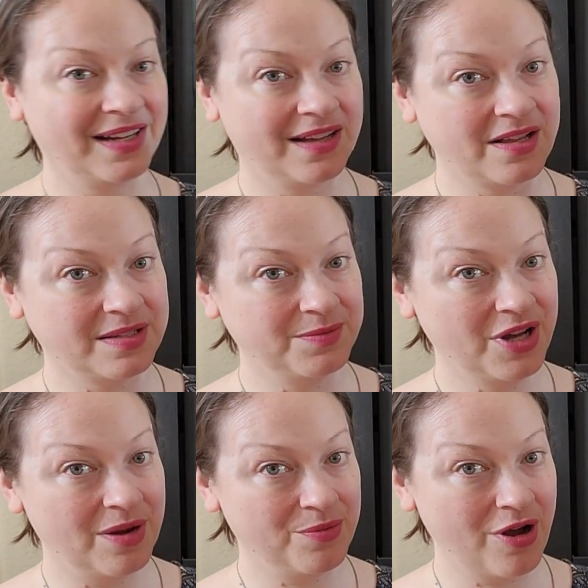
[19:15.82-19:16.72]
Got some
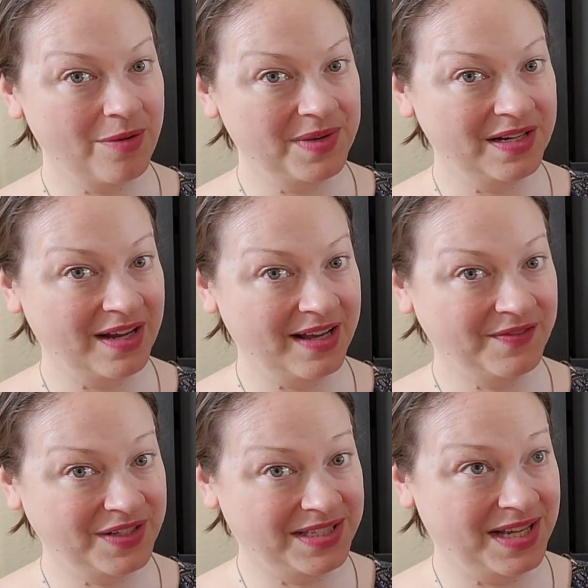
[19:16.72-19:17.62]
Top Ramen. I have
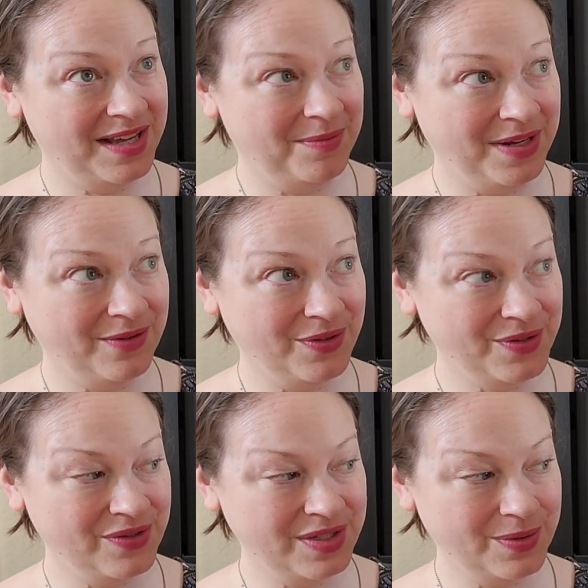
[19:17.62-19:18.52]
to say, at my
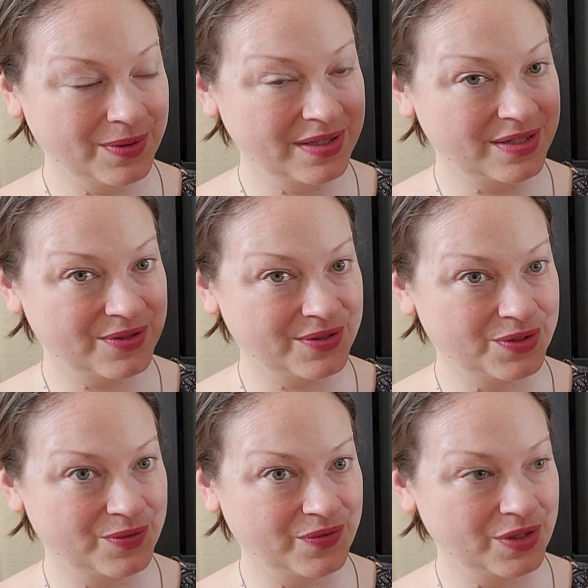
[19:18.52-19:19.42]
grocery store, these are
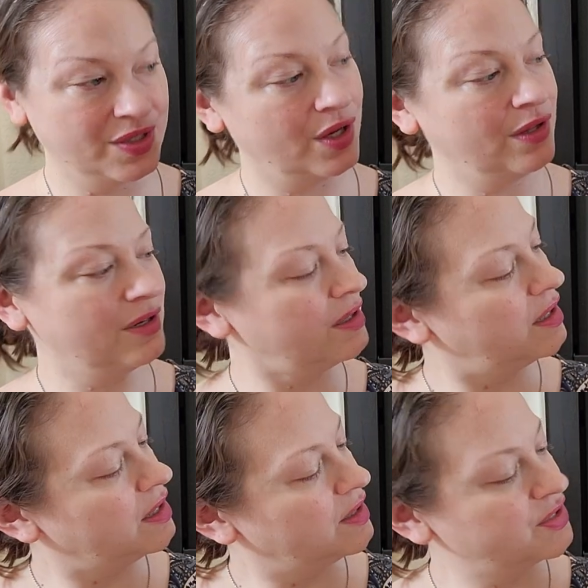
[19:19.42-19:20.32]
two for a dollar.
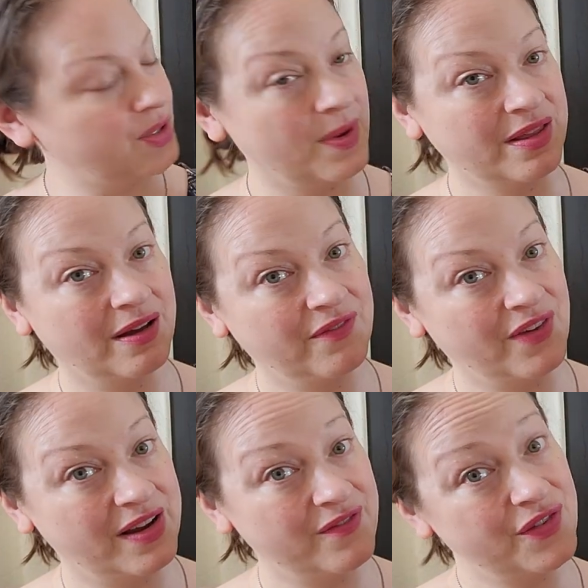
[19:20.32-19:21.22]
So I thought
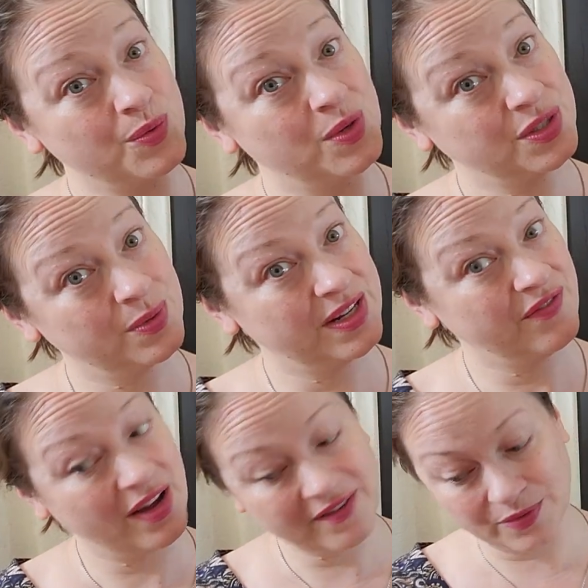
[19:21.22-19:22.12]
five for
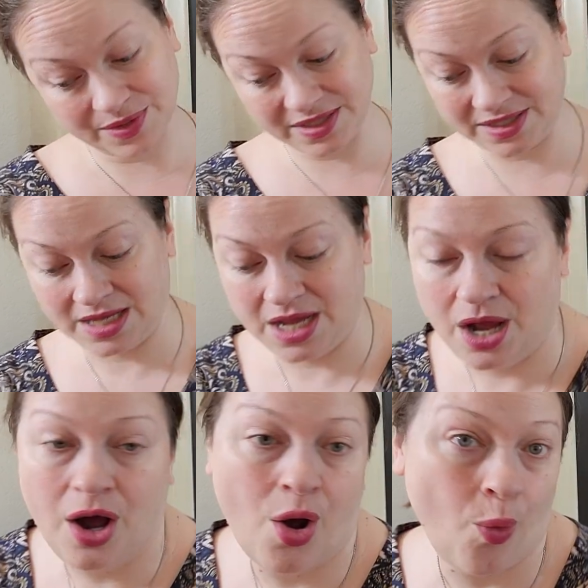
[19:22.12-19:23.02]
$1.25 was
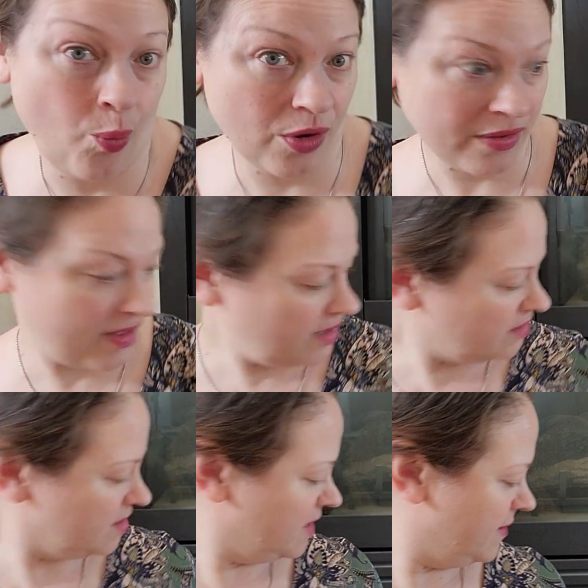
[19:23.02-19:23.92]
worth it.